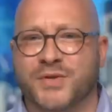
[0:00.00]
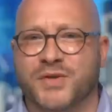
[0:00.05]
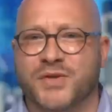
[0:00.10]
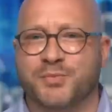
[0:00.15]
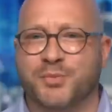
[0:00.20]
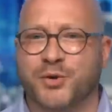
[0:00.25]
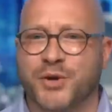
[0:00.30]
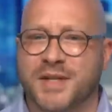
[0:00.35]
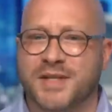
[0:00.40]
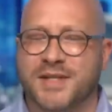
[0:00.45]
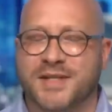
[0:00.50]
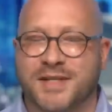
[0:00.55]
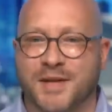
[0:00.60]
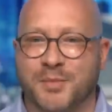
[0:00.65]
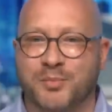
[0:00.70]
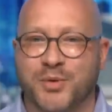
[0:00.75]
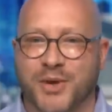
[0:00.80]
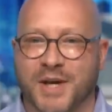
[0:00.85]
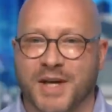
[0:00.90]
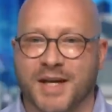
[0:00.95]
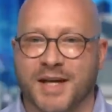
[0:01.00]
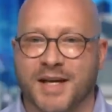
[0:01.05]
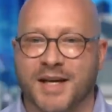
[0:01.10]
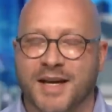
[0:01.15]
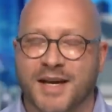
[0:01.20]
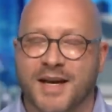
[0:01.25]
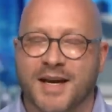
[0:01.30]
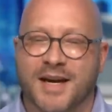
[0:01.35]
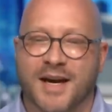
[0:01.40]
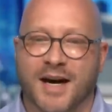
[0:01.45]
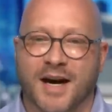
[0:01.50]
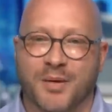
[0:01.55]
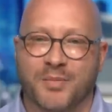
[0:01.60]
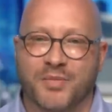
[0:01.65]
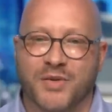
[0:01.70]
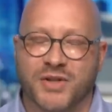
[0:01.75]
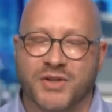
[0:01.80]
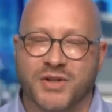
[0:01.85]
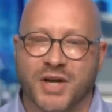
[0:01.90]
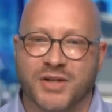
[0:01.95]
To put it simply,
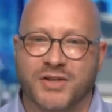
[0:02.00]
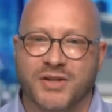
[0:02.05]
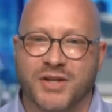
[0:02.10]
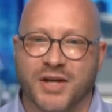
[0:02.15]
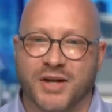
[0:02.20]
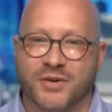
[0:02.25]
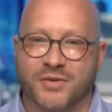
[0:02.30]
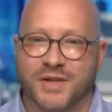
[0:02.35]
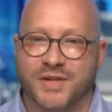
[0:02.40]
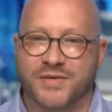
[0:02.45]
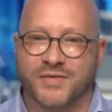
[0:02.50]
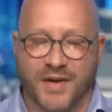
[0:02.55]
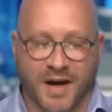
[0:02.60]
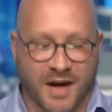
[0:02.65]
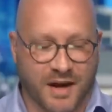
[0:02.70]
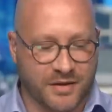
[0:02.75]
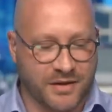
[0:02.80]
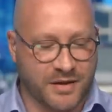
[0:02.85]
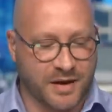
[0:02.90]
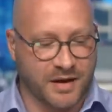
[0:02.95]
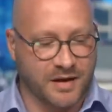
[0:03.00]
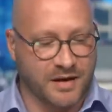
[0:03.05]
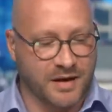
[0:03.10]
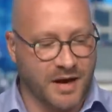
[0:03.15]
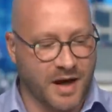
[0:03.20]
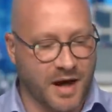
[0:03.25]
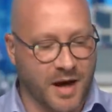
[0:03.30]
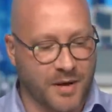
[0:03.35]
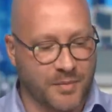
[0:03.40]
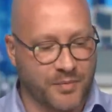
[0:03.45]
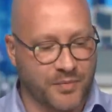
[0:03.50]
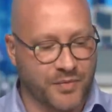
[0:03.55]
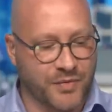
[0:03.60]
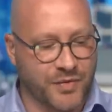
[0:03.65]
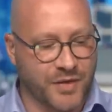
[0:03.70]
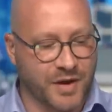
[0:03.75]
um, the judge here has found that um,